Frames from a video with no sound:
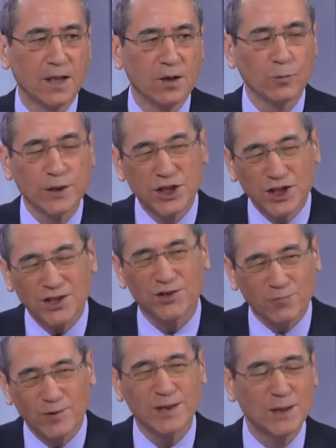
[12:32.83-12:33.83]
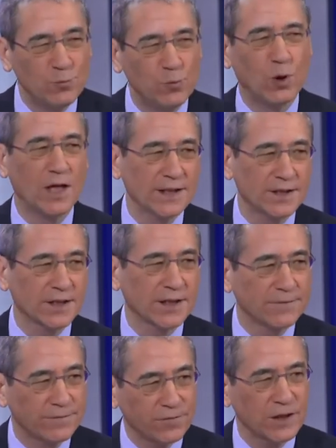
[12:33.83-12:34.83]
which doesn't really want to
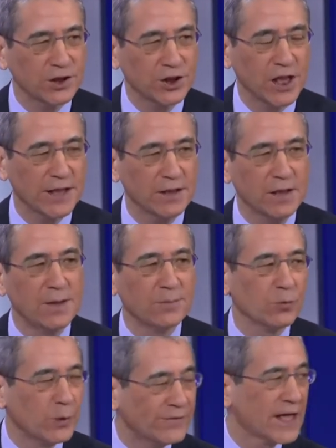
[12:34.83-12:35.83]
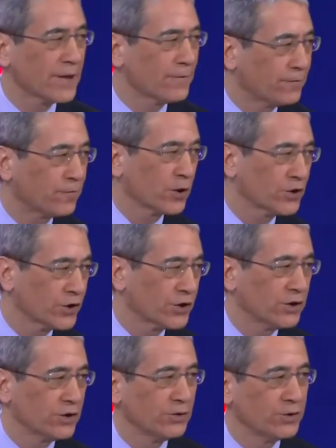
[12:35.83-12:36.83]
confront China, but we've got to force it to
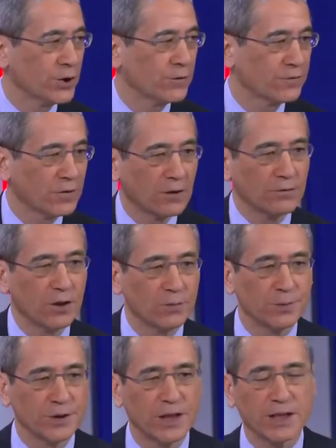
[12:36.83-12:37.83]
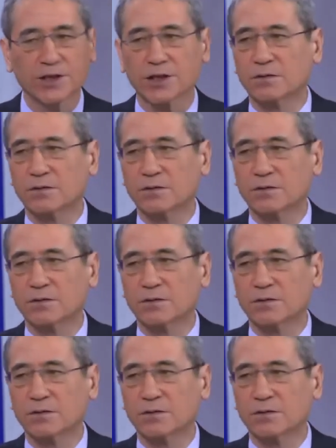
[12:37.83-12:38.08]
do so for our own protection.